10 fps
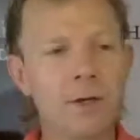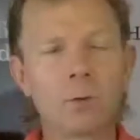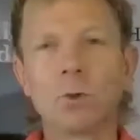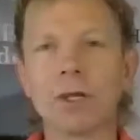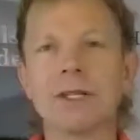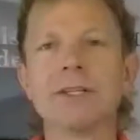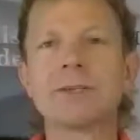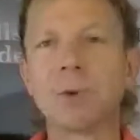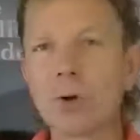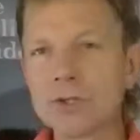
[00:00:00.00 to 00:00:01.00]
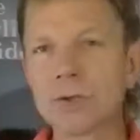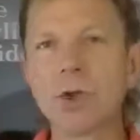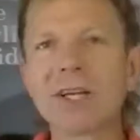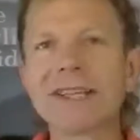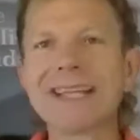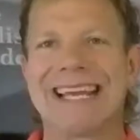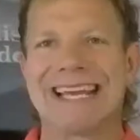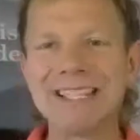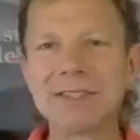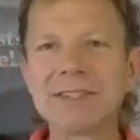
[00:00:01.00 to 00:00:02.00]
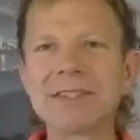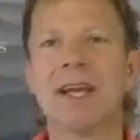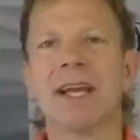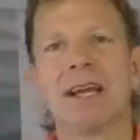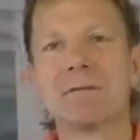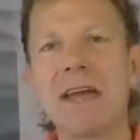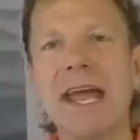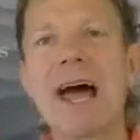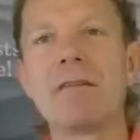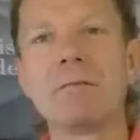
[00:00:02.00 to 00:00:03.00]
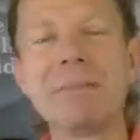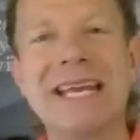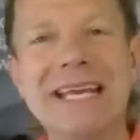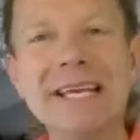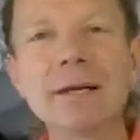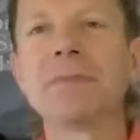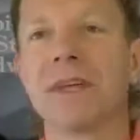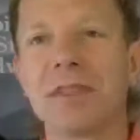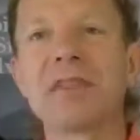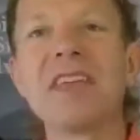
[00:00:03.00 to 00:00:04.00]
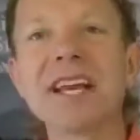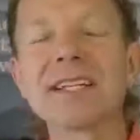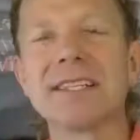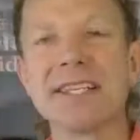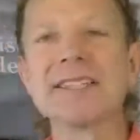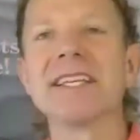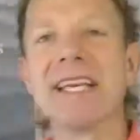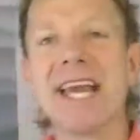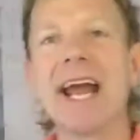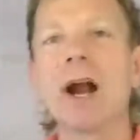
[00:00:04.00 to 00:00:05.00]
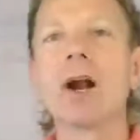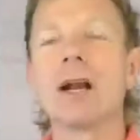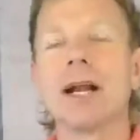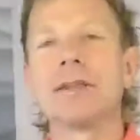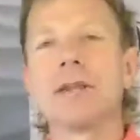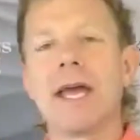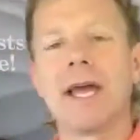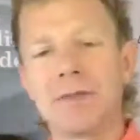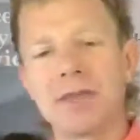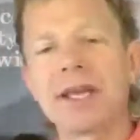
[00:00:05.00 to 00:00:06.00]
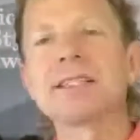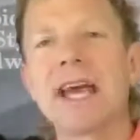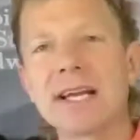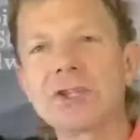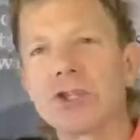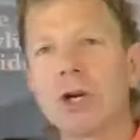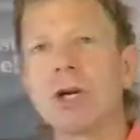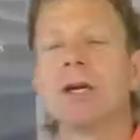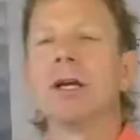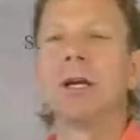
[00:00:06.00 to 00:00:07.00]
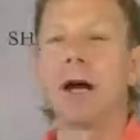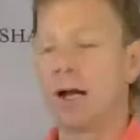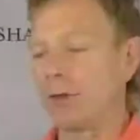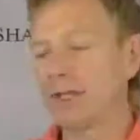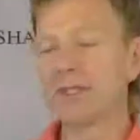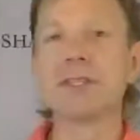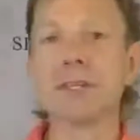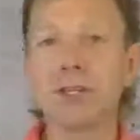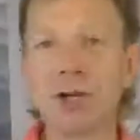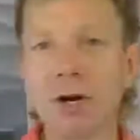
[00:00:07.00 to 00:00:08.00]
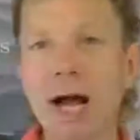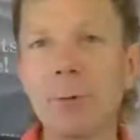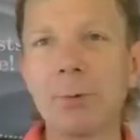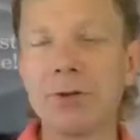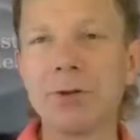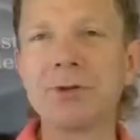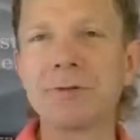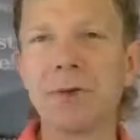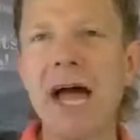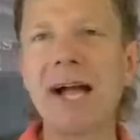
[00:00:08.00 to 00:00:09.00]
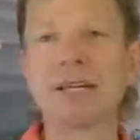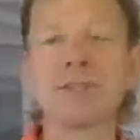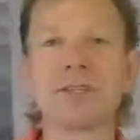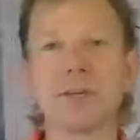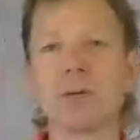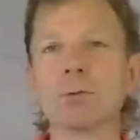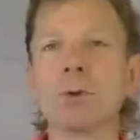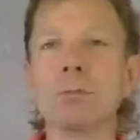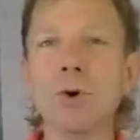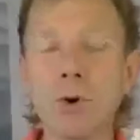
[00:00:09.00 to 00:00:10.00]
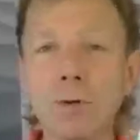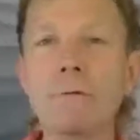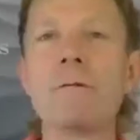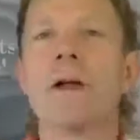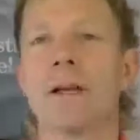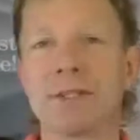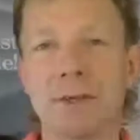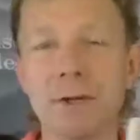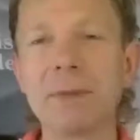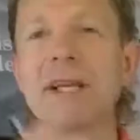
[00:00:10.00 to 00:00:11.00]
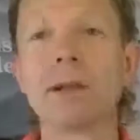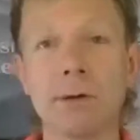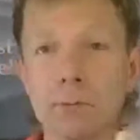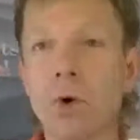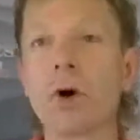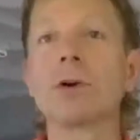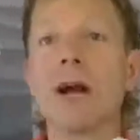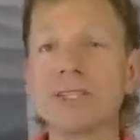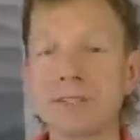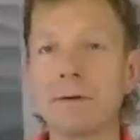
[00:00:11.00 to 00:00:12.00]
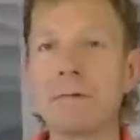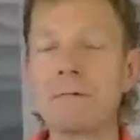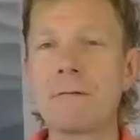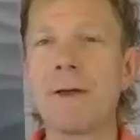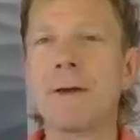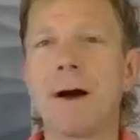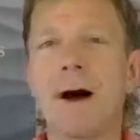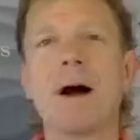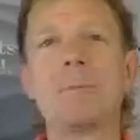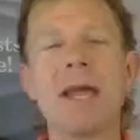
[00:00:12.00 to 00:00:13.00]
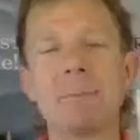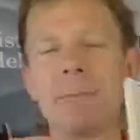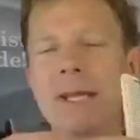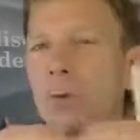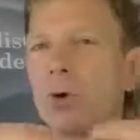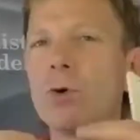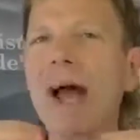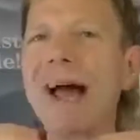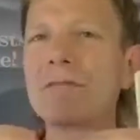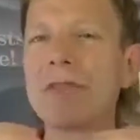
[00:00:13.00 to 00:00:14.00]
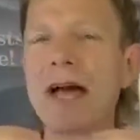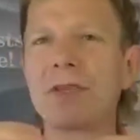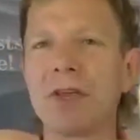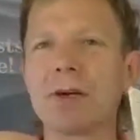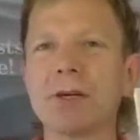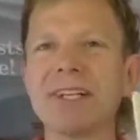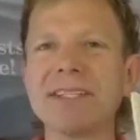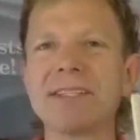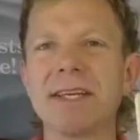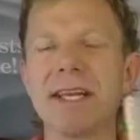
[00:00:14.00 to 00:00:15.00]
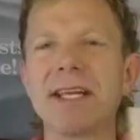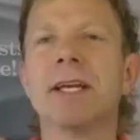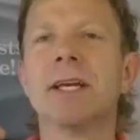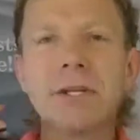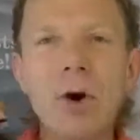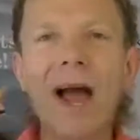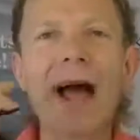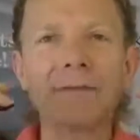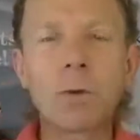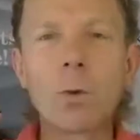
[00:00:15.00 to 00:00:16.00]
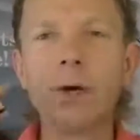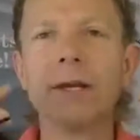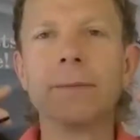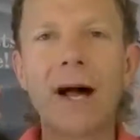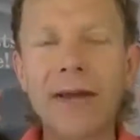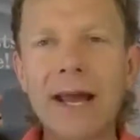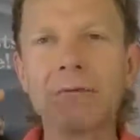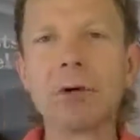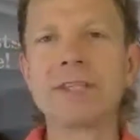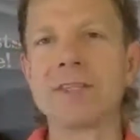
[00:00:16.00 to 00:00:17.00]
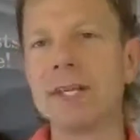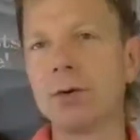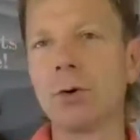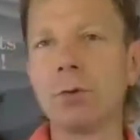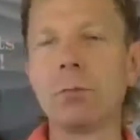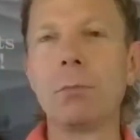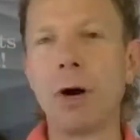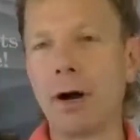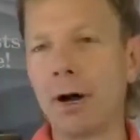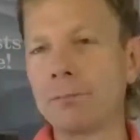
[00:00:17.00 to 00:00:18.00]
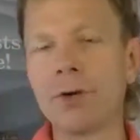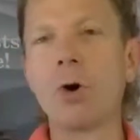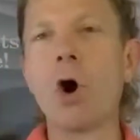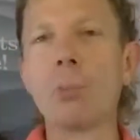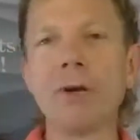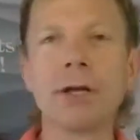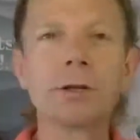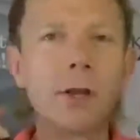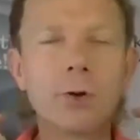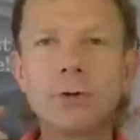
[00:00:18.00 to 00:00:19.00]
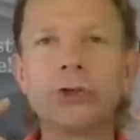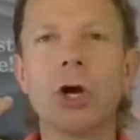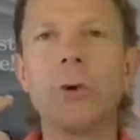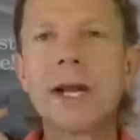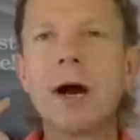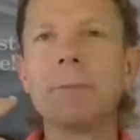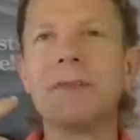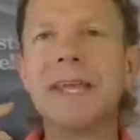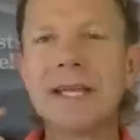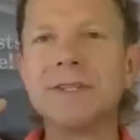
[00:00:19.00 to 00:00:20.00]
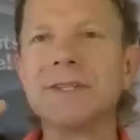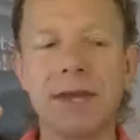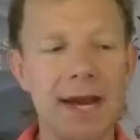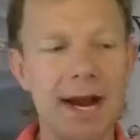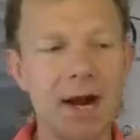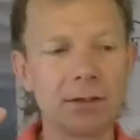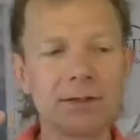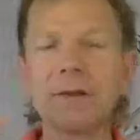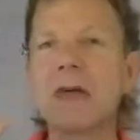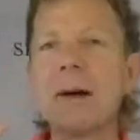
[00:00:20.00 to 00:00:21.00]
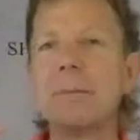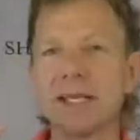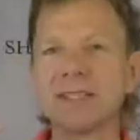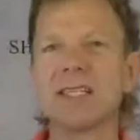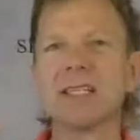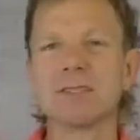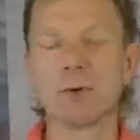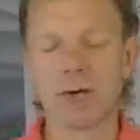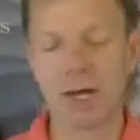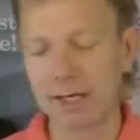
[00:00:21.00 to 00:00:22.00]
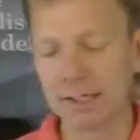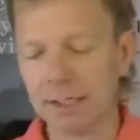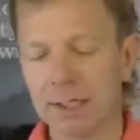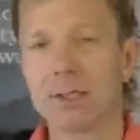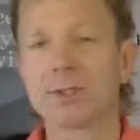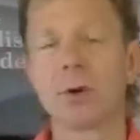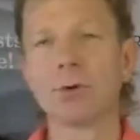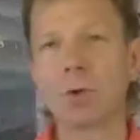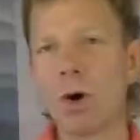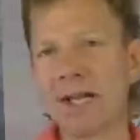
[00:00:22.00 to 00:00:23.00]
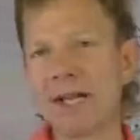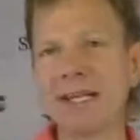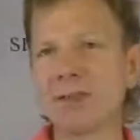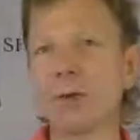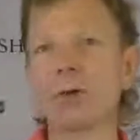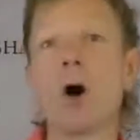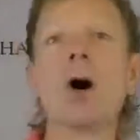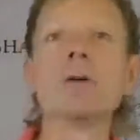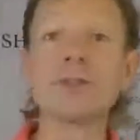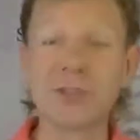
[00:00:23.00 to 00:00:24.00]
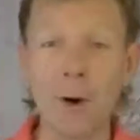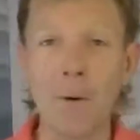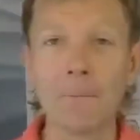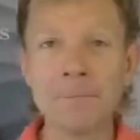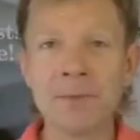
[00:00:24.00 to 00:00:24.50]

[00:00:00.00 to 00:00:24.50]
really dispersed look at the ends. If they have medium to thick density hair and thick texture, this is a shear I would use for that, because it's going to remove, it's going to be a little more aggressive. And people who have that thicker density, you don't have to worry about every single, you know, open and close showing up in the ends of the hair, if that makes sense. Okay. So 28 tooth also,